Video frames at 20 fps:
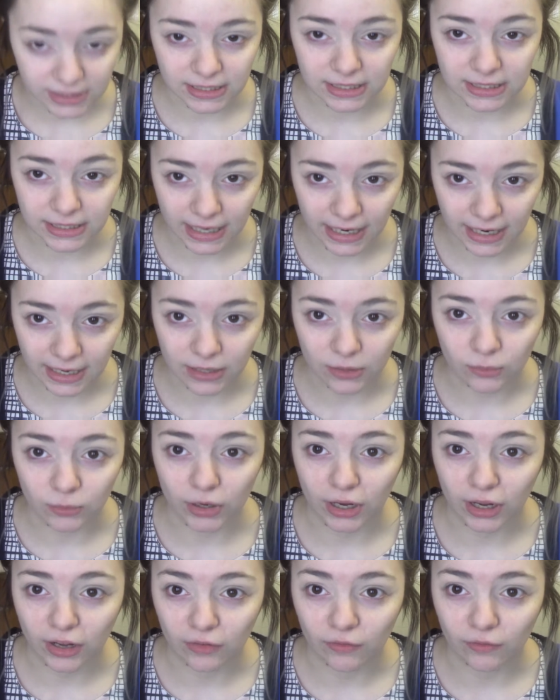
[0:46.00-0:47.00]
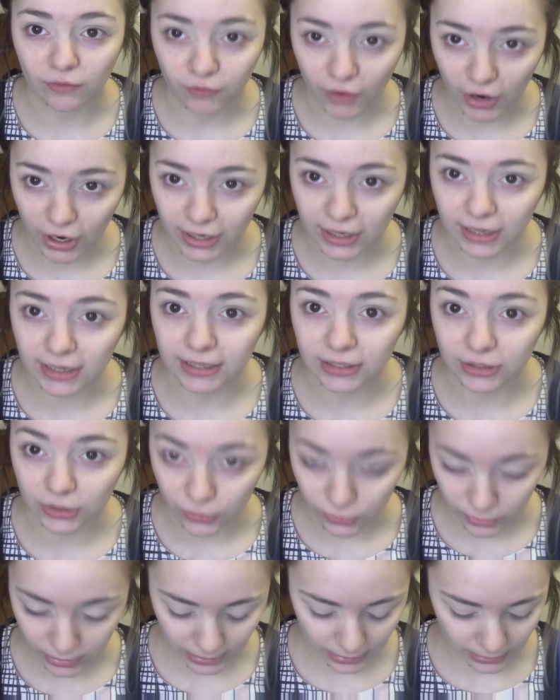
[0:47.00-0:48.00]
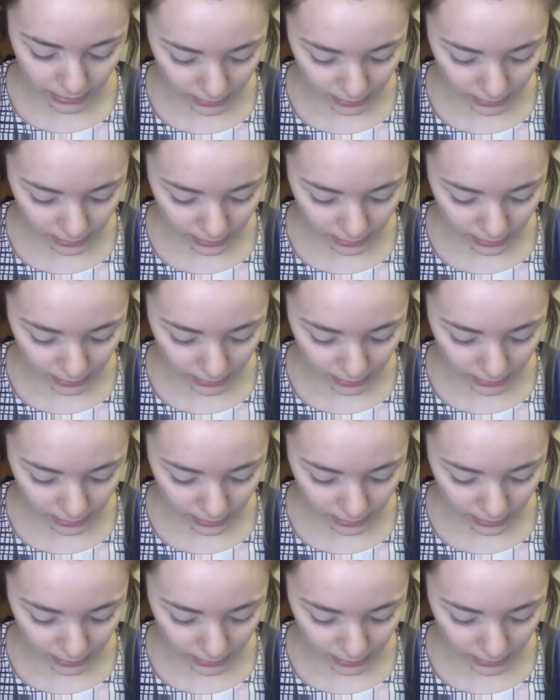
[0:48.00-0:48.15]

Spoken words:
the day when I can finally use it.